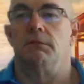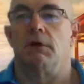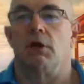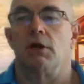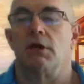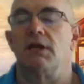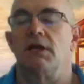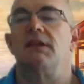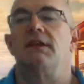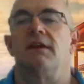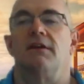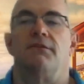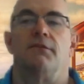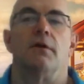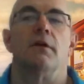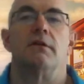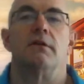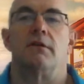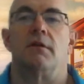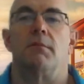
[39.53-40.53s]
to
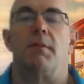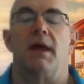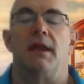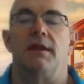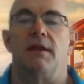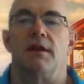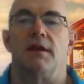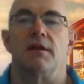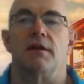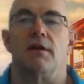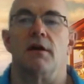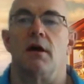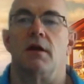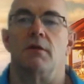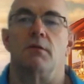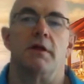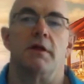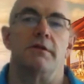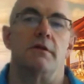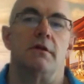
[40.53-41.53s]
differ depending on
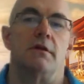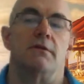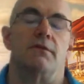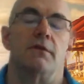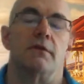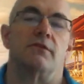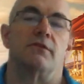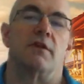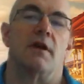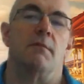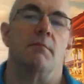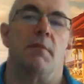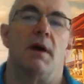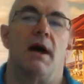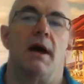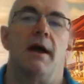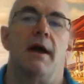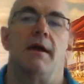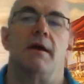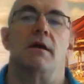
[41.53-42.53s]
whether you're a first-time
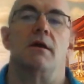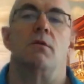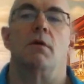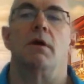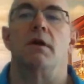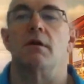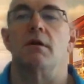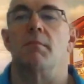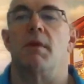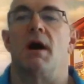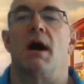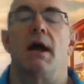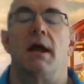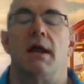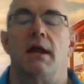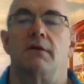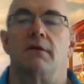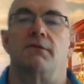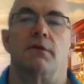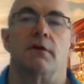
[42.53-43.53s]
buyer, where you're buying.
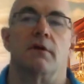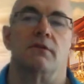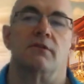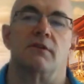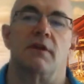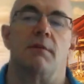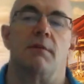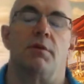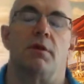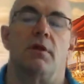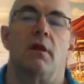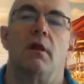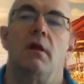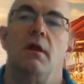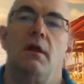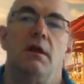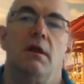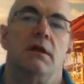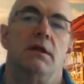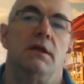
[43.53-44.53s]
Yeah. For example,
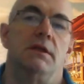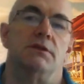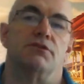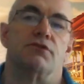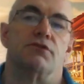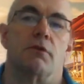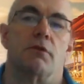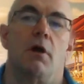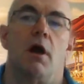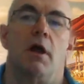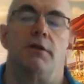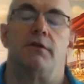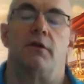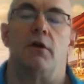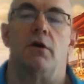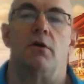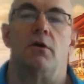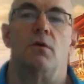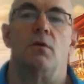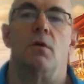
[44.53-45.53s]
in
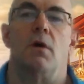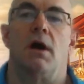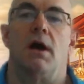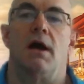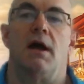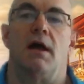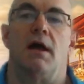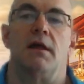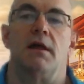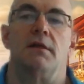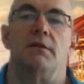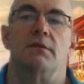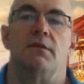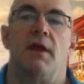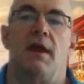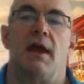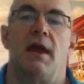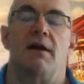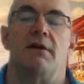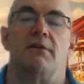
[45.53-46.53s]
Toronto,
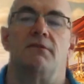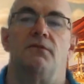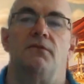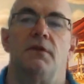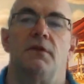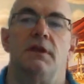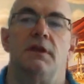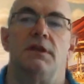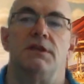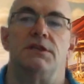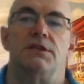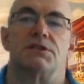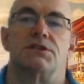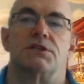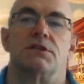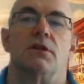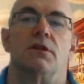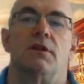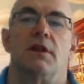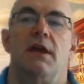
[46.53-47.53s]
they have an
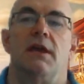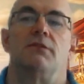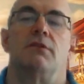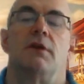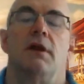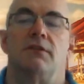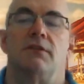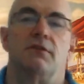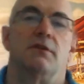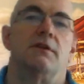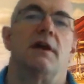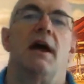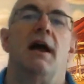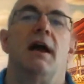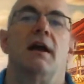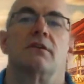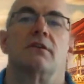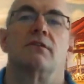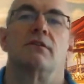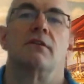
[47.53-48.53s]
additional land transfer
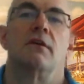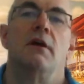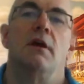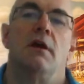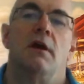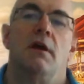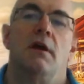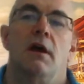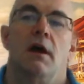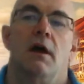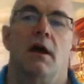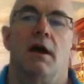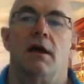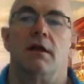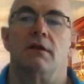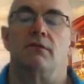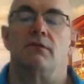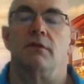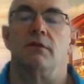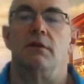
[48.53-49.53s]
tax, so
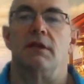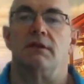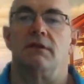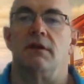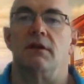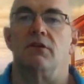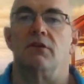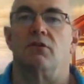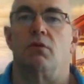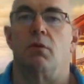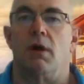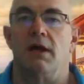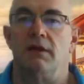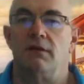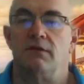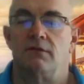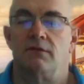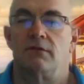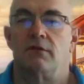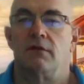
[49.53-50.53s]
you get paid
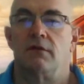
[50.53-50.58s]
twice.